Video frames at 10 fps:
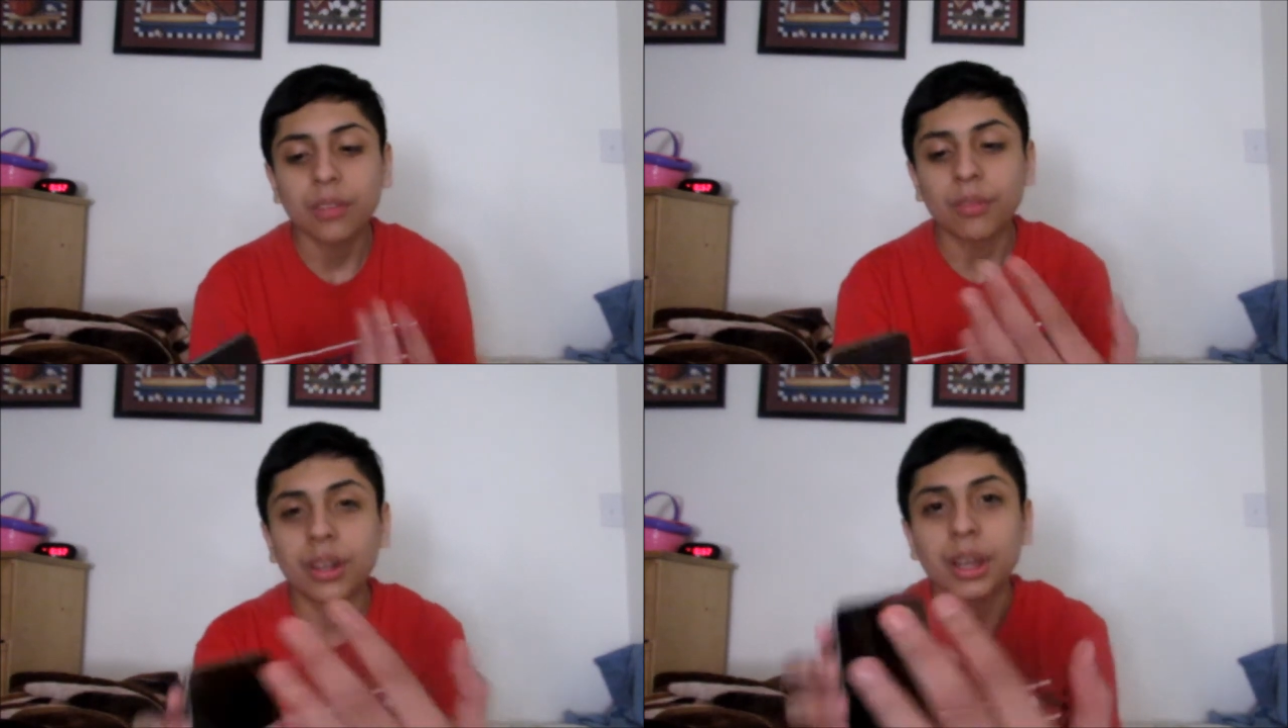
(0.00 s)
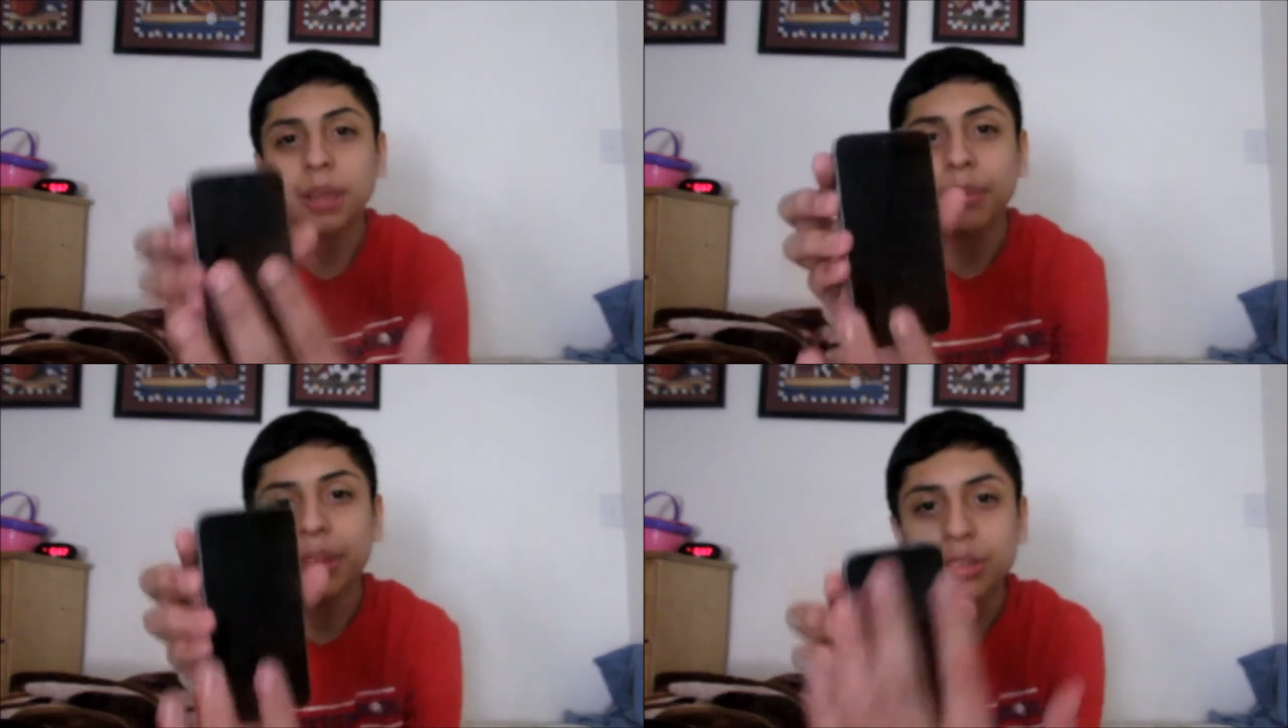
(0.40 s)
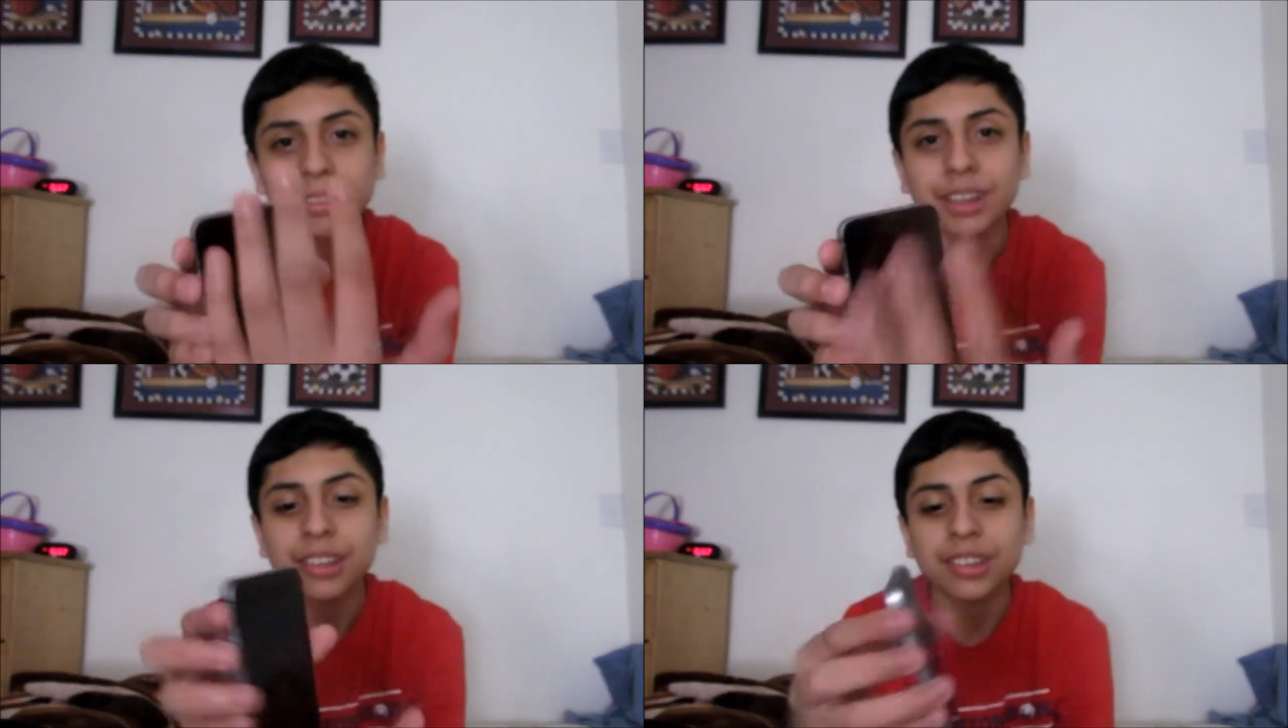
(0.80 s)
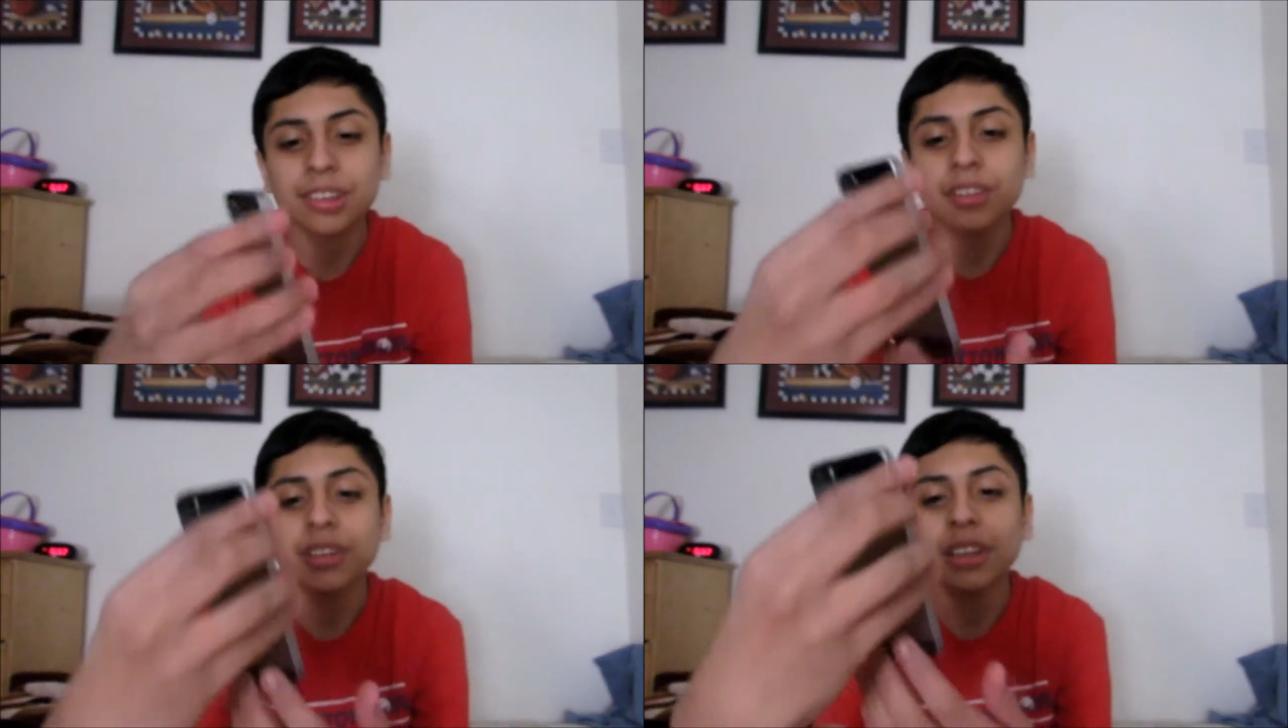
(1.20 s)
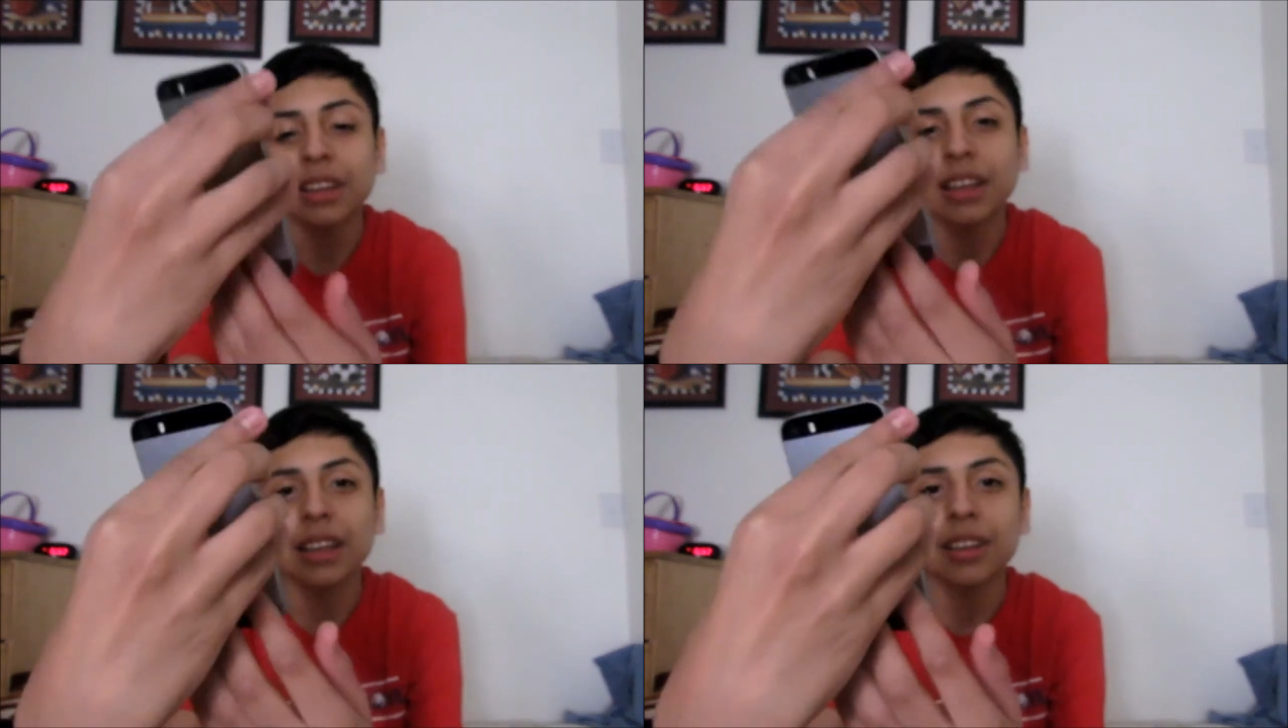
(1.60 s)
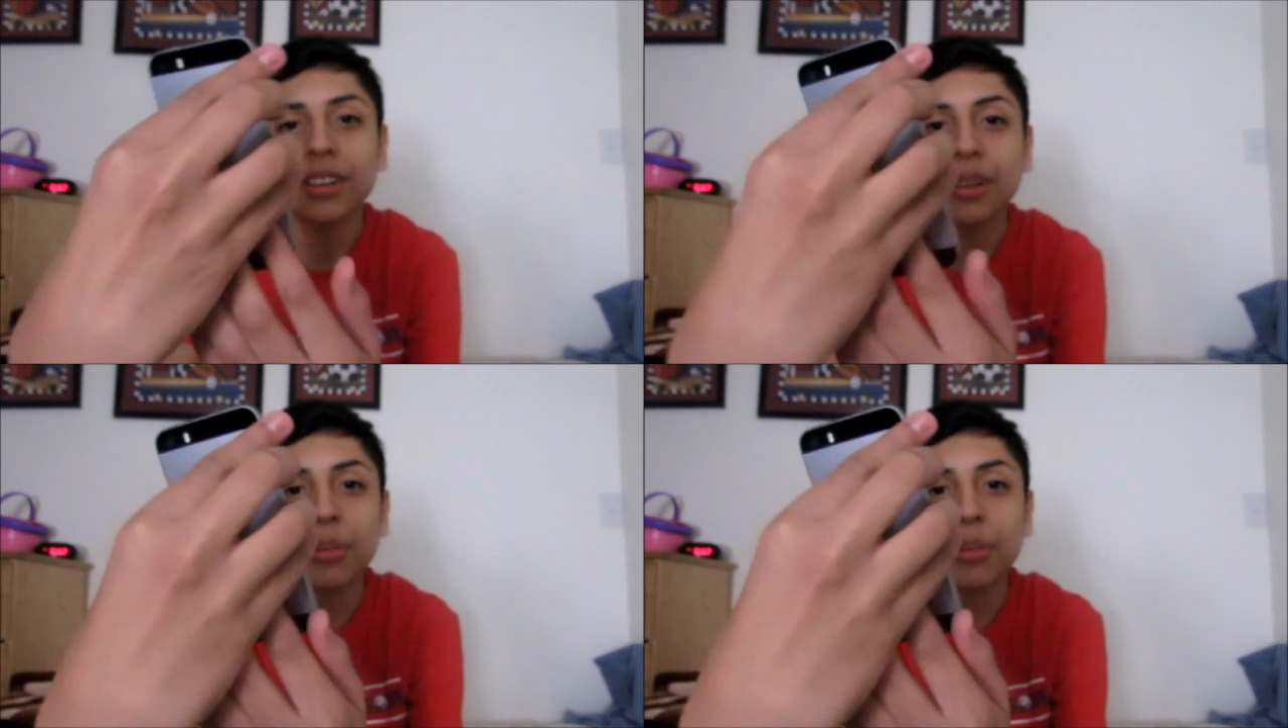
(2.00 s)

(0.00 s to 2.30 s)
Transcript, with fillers: with like a bit of scratches here and like that dirty